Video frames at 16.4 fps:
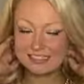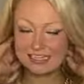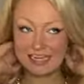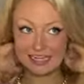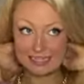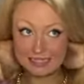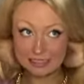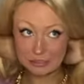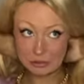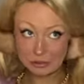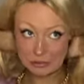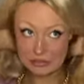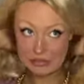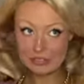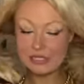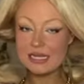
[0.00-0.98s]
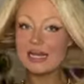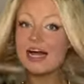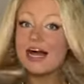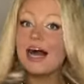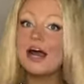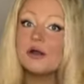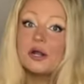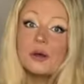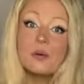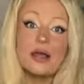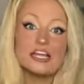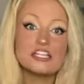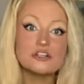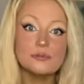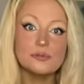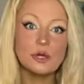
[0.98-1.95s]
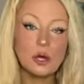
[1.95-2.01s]
like a little, I don't know,
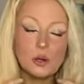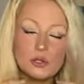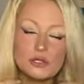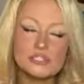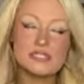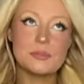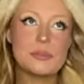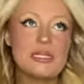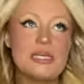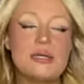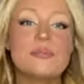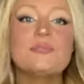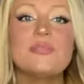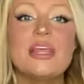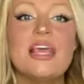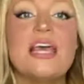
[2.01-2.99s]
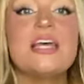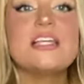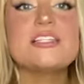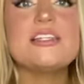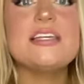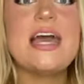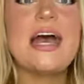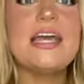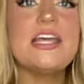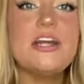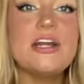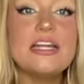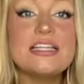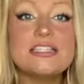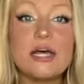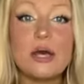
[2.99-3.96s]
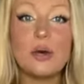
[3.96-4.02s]
ice cream cone or something. So yeah, here it
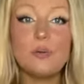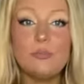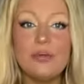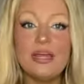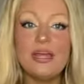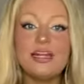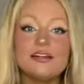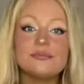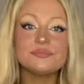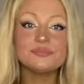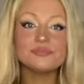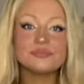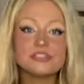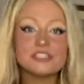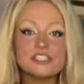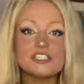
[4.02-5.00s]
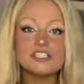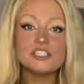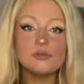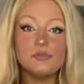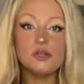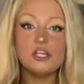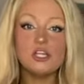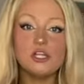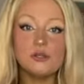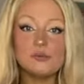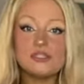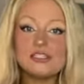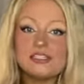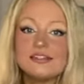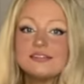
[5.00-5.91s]
is open, super cute.